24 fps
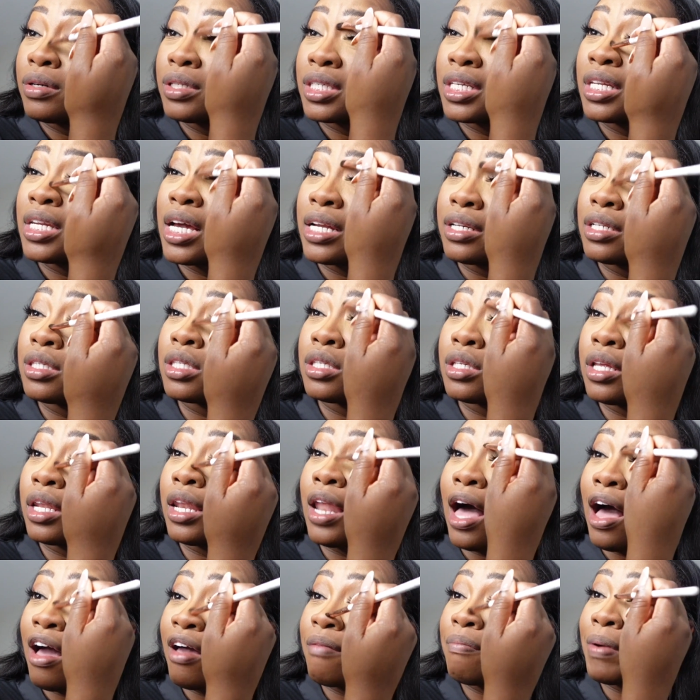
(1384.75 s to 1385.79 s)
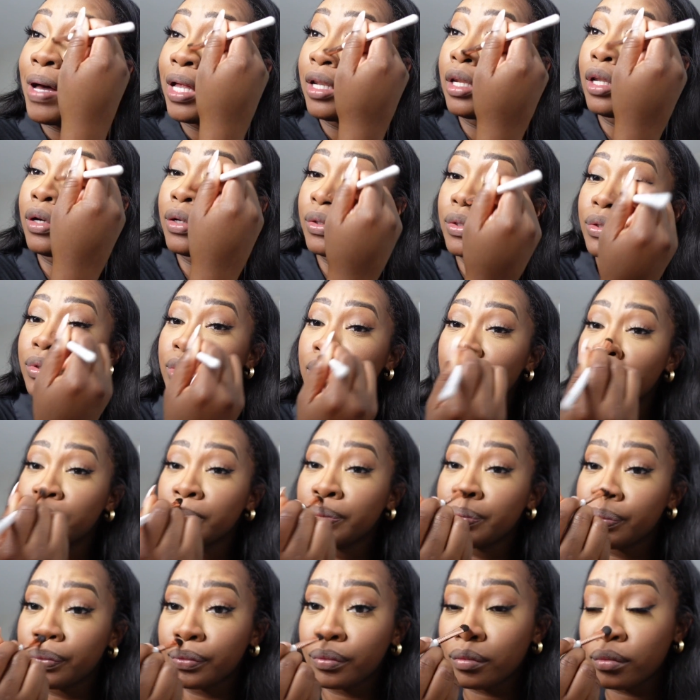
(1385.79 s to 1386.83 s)
It's connected to Live by Lowe's
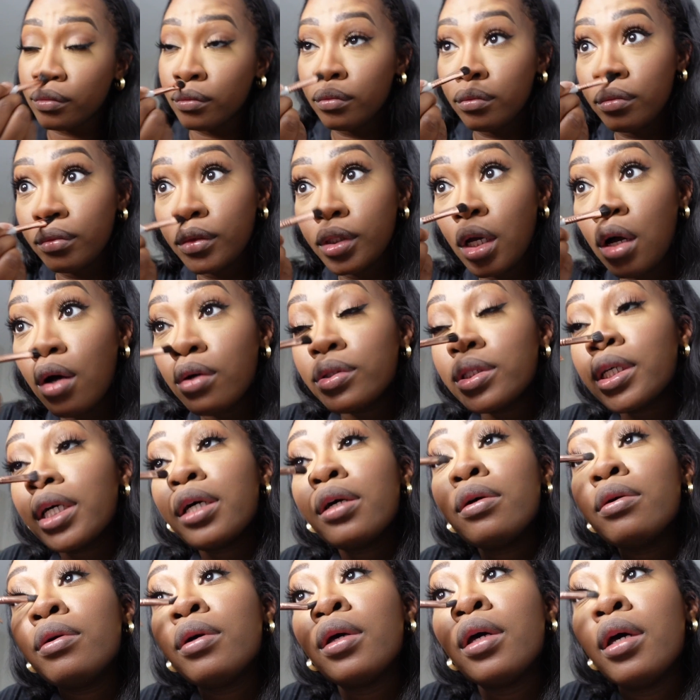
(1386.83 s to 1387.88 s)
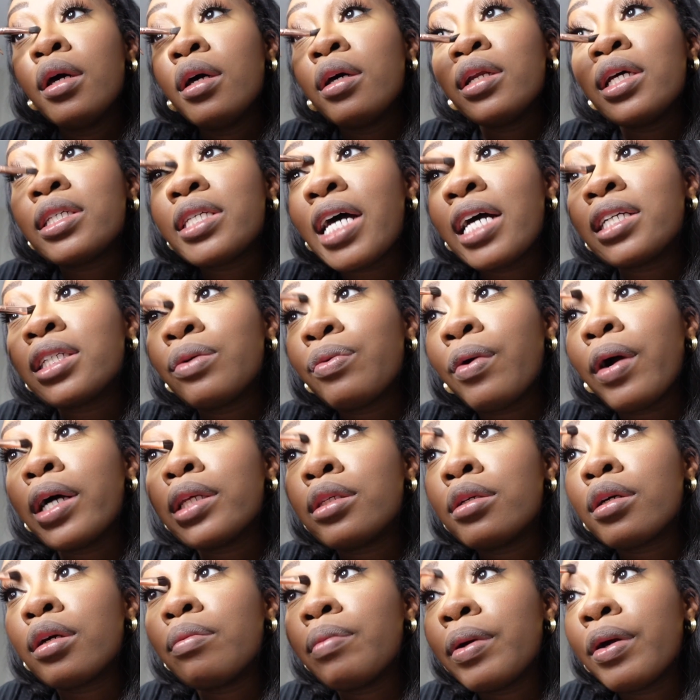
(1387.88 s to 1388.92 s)
hotel, and that's actually where I
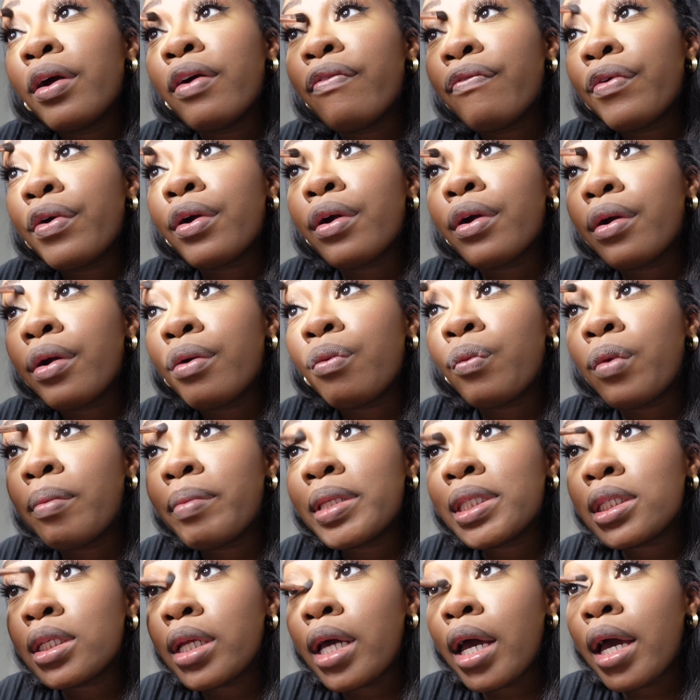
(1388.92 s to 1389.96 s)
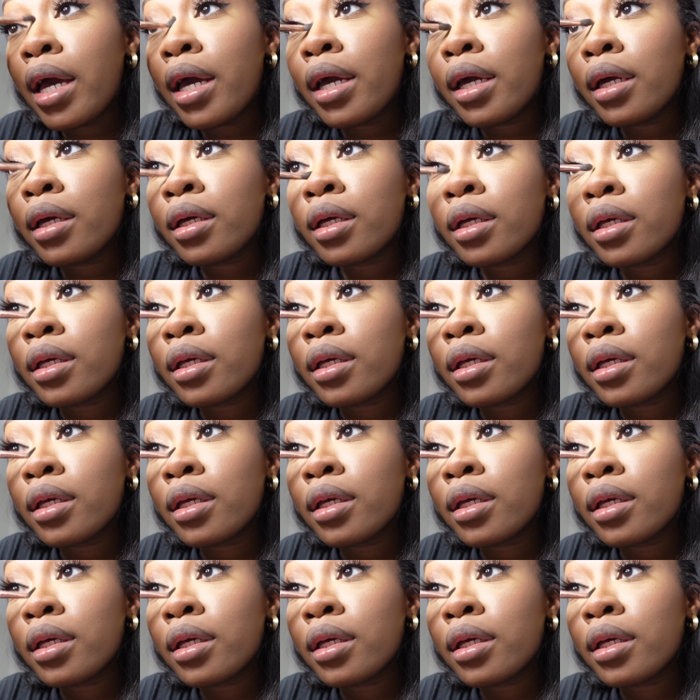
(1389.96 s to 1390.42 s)
took a mirror for Women's Day,